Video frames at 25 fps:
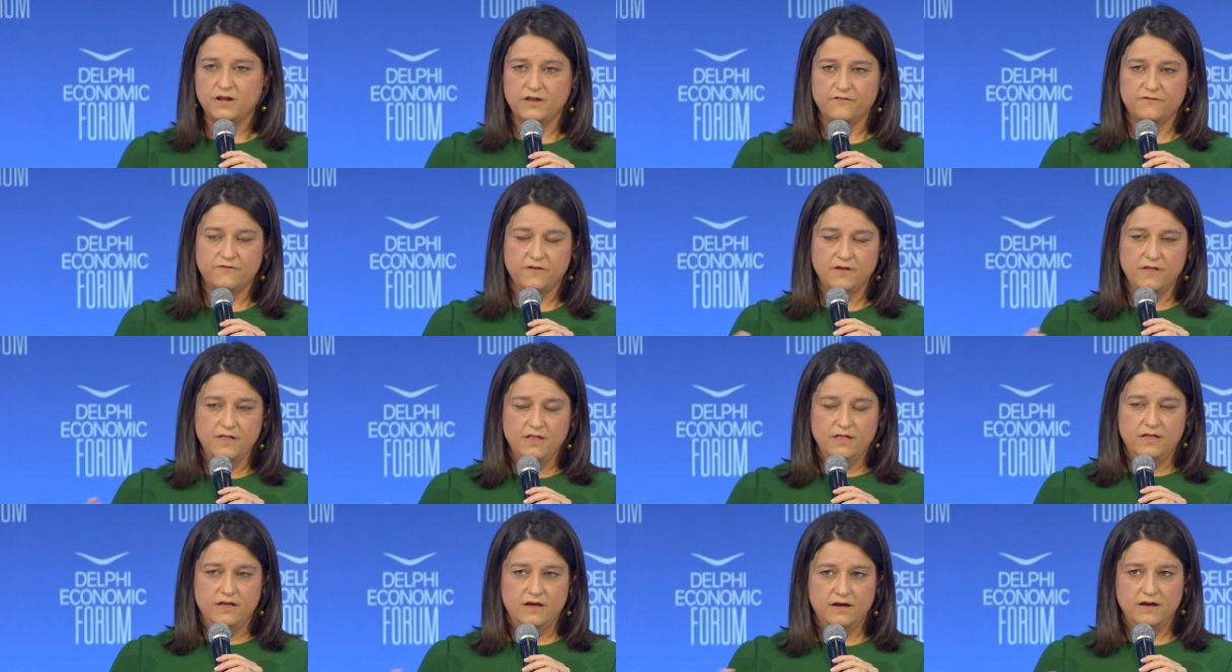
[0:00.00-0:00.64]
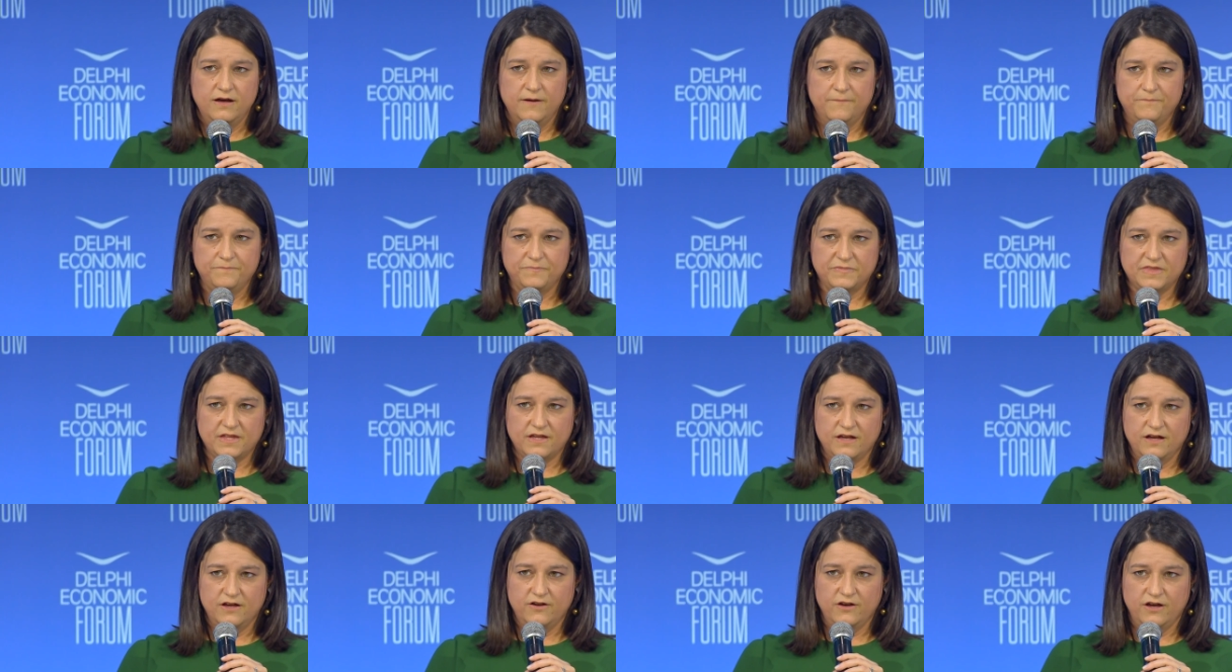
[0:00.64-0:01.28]
of,
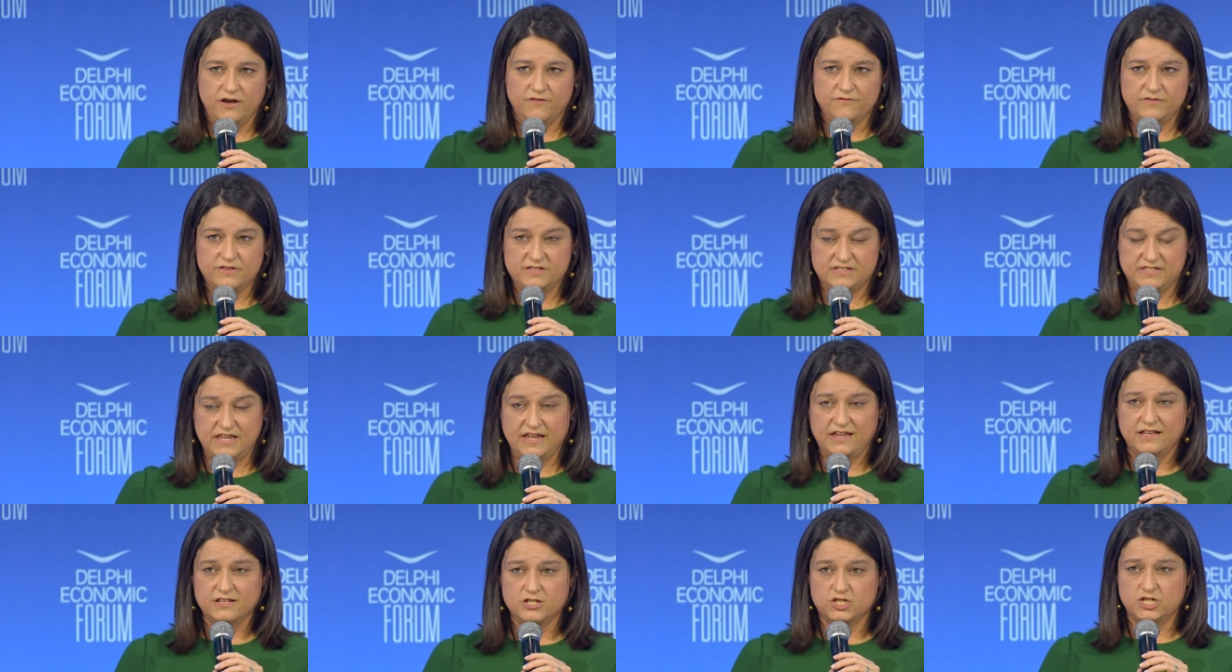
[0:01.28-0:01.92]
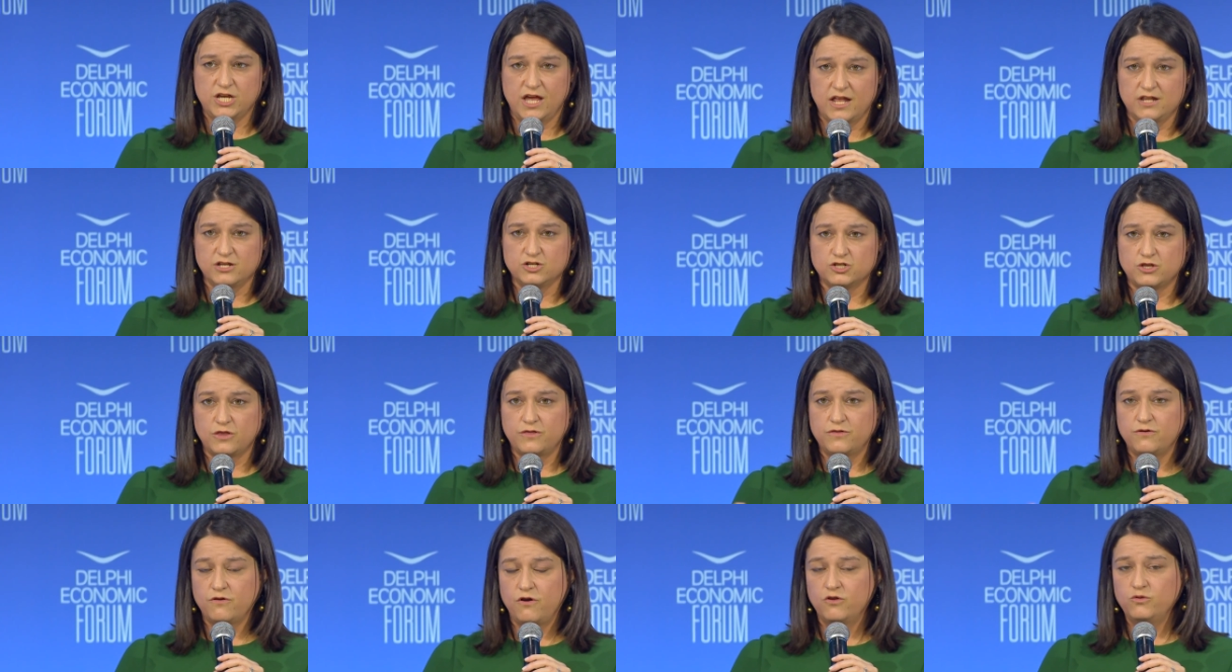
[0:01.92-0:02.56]
um, of the second challenge. The
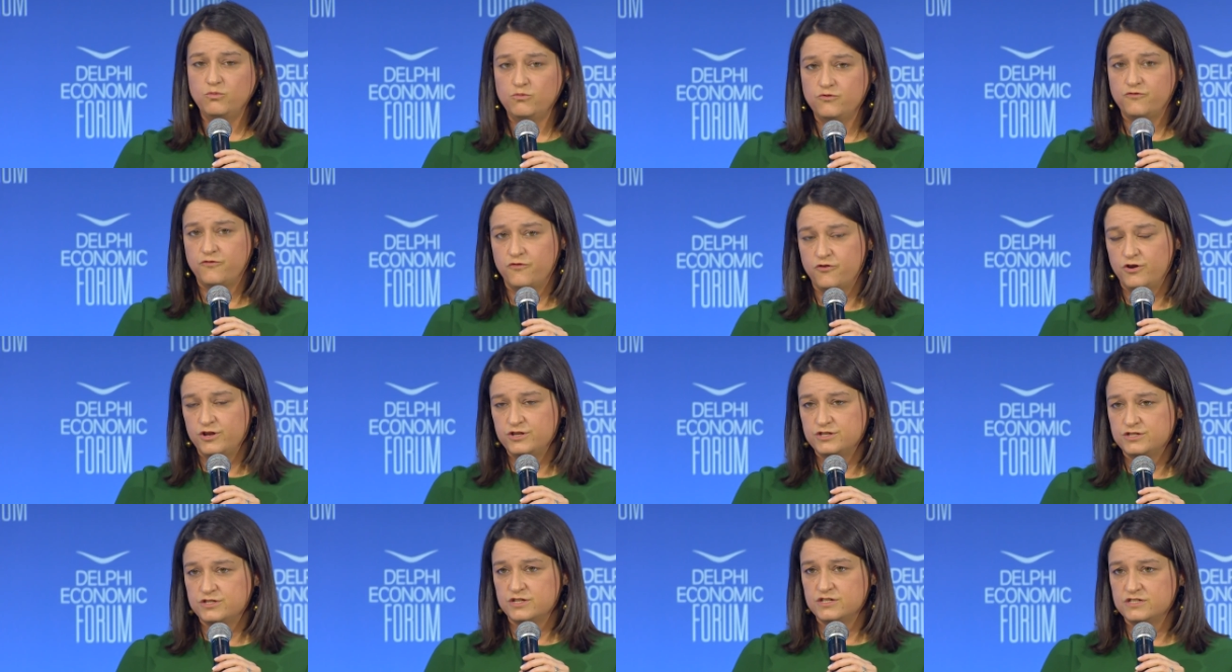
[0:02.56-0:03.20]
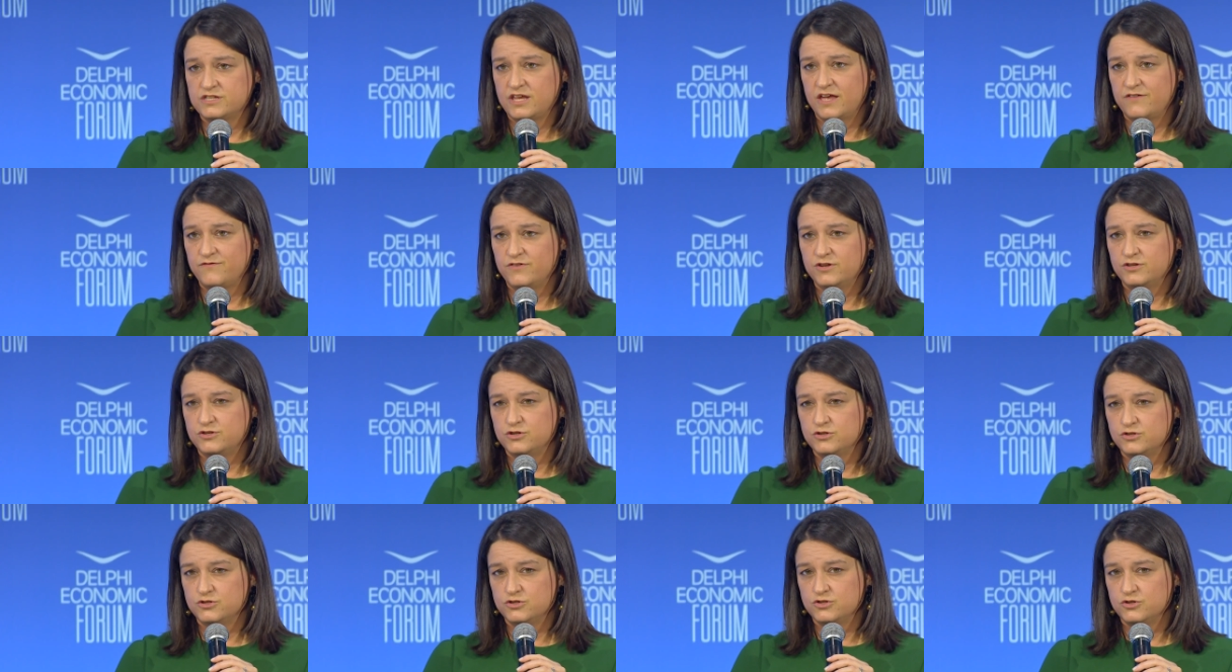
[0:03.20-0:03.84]
third one, for instance, having
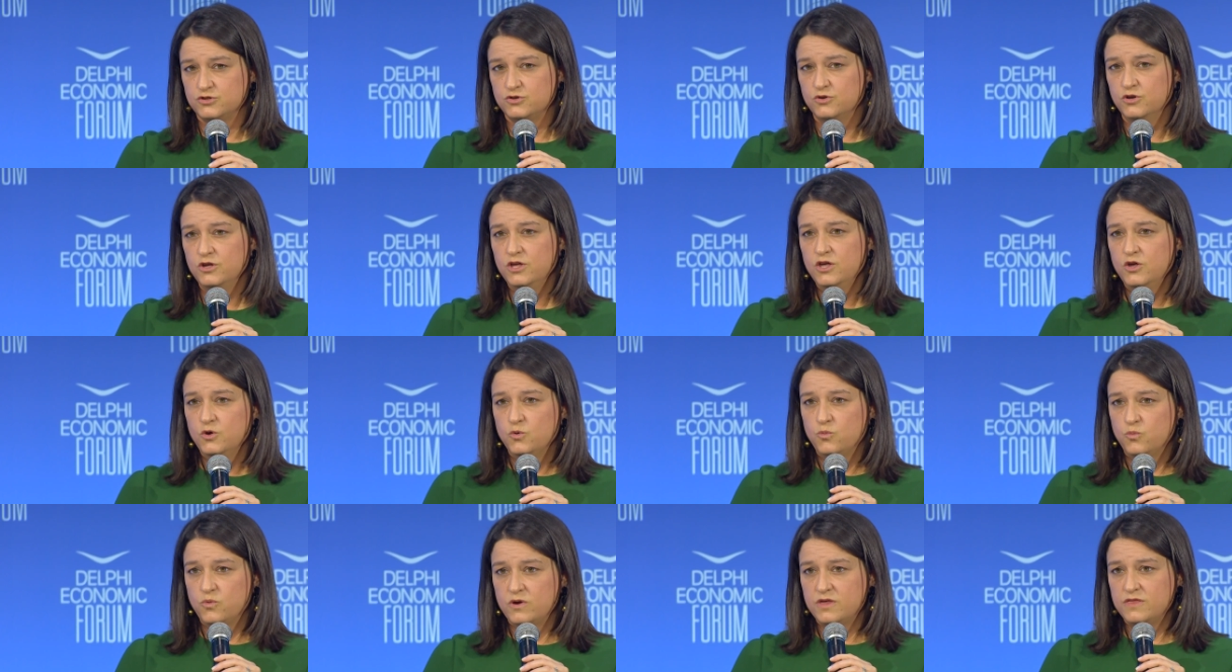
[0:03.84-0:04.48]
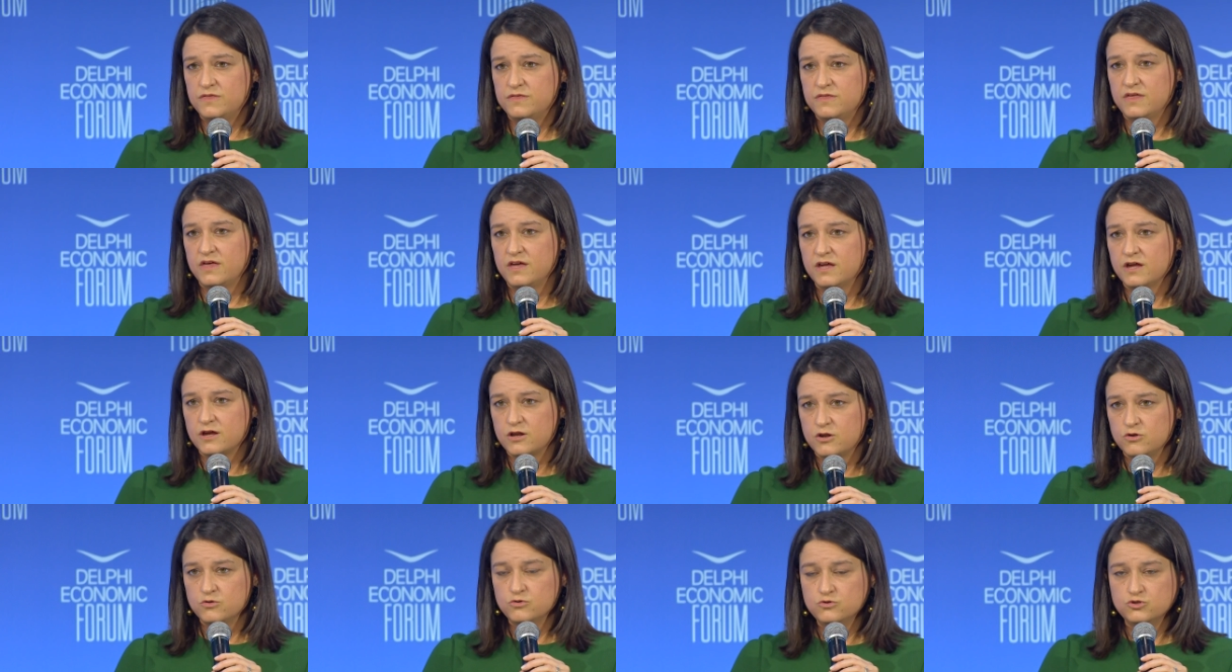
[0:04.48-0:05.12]
to do with
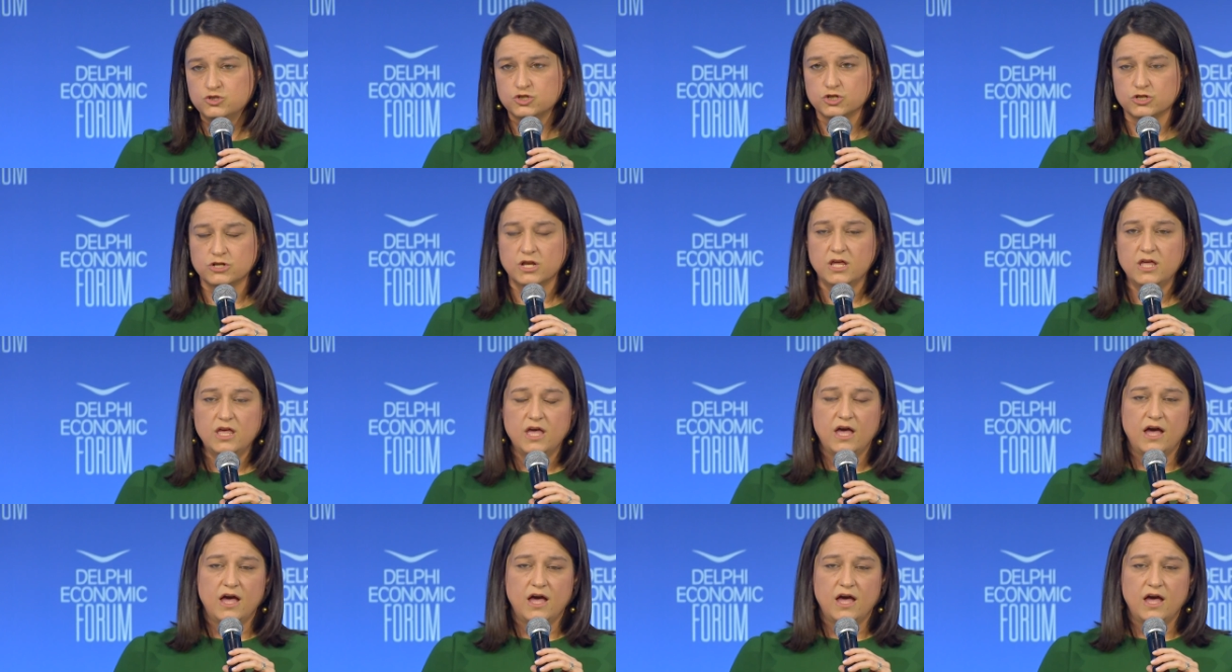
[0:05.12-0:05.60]
inclusion.